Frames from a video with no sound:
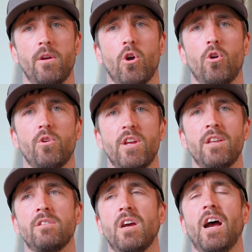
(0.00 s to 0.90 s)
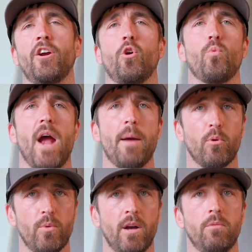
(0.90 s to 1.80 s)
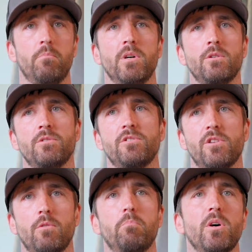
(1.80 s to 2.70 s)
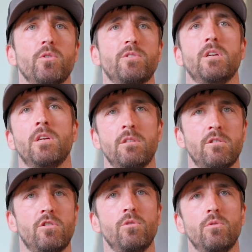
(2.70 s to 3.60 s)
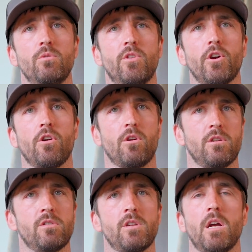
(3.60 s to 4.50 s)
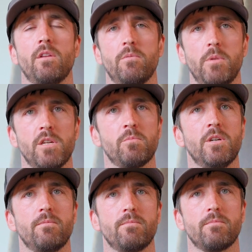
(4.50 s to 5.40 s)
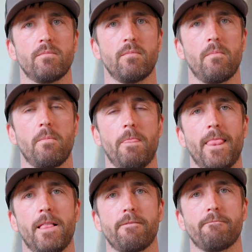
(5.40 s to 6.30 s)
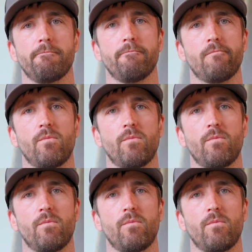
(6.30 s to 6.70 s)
are entire wraparound builds that are built into the current design of the basement. Yeah, we've